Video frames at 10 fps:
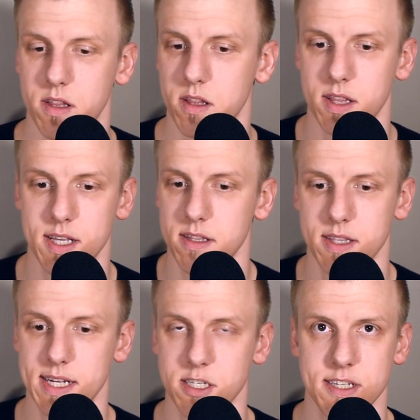
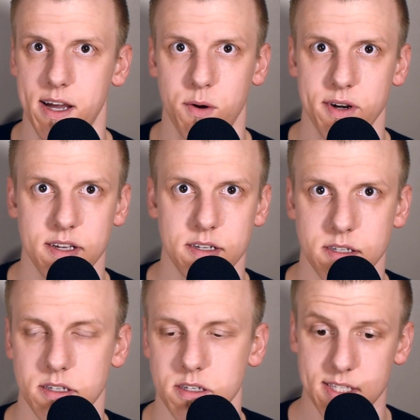that's just how it
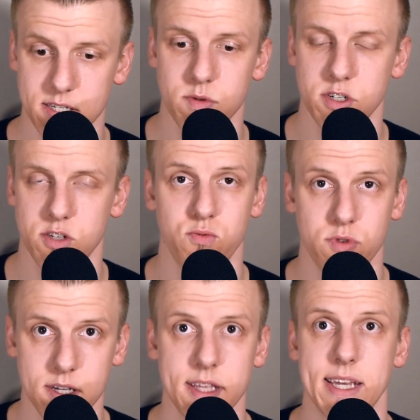is. This one just
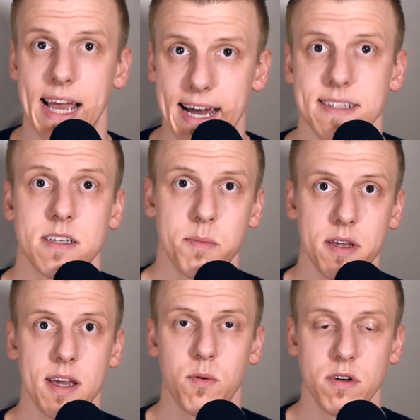really got to
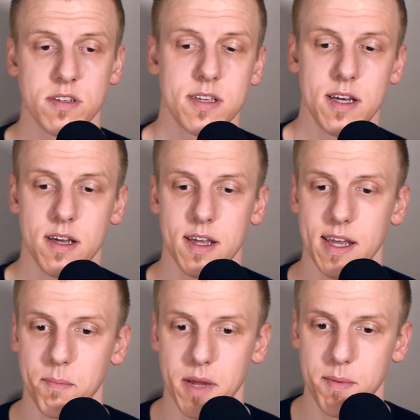me, I will say.
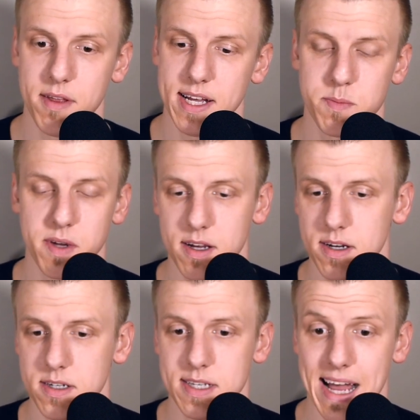And maybe that's
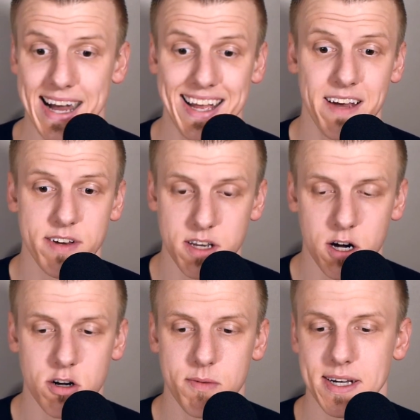because I have a
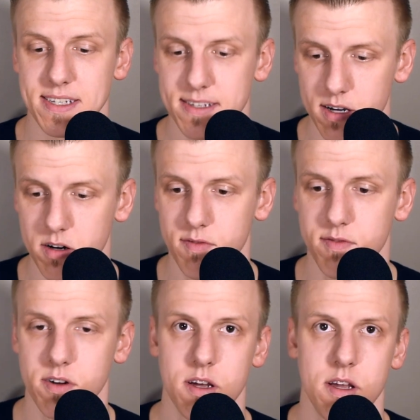daughter myself,
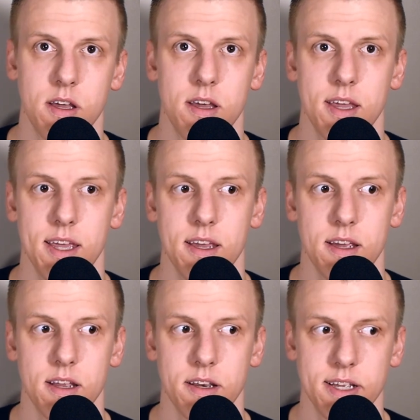
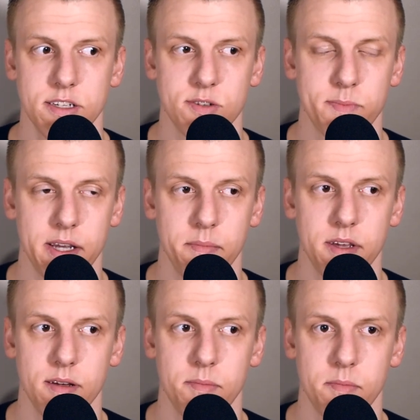and it just made
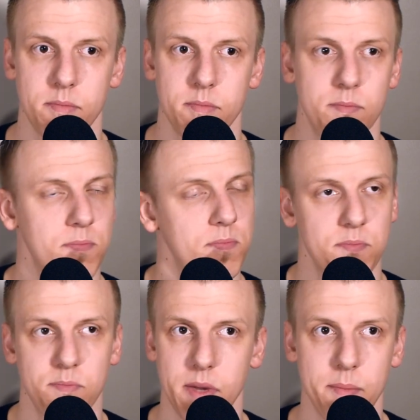me
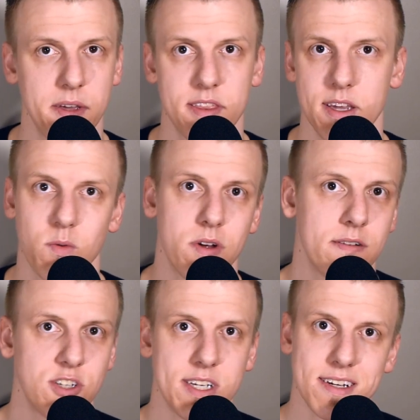think, whenever
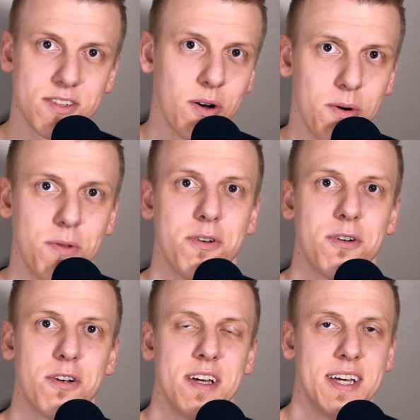she gets
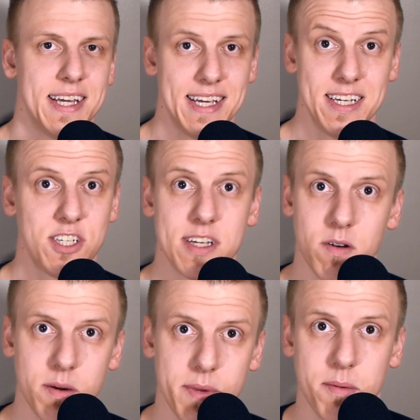older, is she going
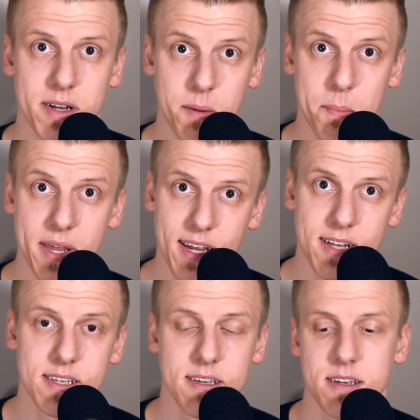to be able to compete